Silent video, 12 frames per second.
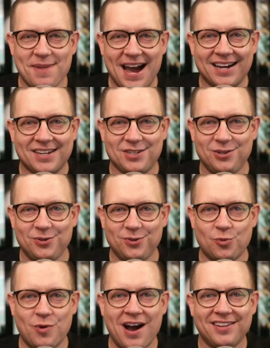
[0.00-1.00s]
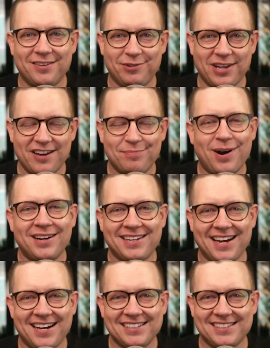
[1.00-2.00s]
back to the Wow Love of Life podcast.